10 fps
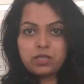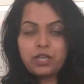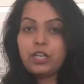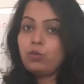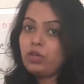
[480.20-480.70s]
a
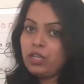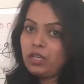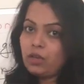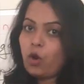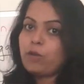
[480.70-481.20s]
duty
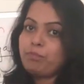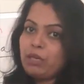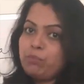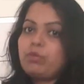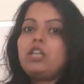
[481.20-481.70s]
on
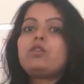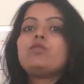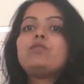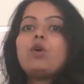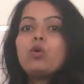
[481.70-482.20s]
people
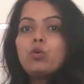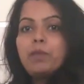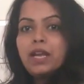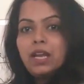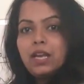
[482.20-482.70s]
to
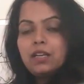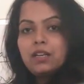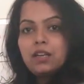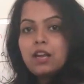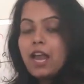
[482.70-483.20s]
obey it,
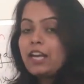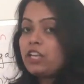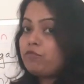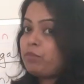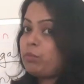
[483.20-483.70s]
and
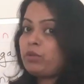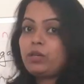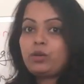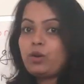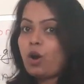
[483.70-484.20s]
if people
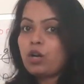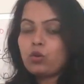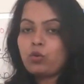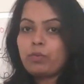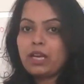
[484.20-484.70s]
do not
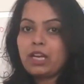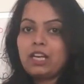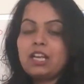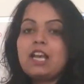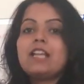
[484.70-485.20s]
obey
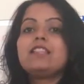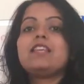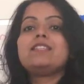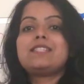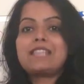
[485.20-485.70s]
it, there
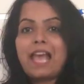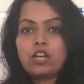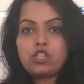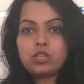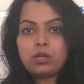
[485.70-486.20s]
is a
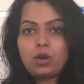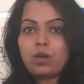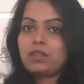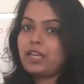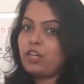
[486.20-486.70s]
sanction
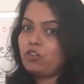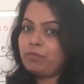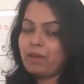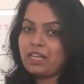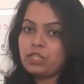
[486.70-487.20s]
or threat of
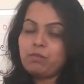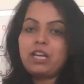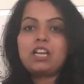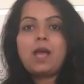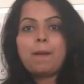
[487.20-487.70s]

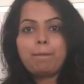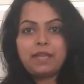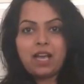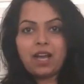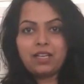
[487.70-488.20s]
punishment
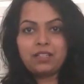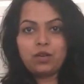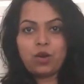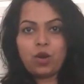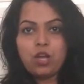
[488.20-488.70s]
behind the
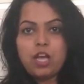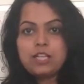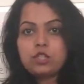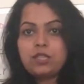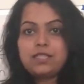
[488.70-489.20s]
law.
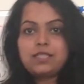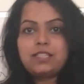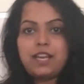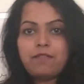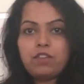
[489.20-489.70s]
So this is the
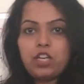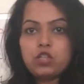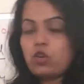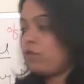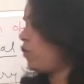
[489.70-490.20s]

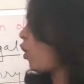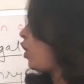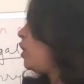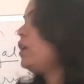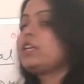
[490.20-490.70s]
definition of law
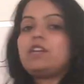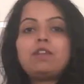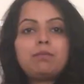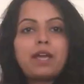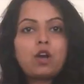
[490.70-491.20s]

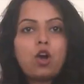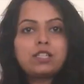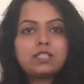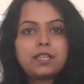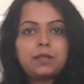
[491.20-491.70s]
given by
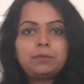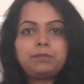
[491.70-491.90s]
Austin.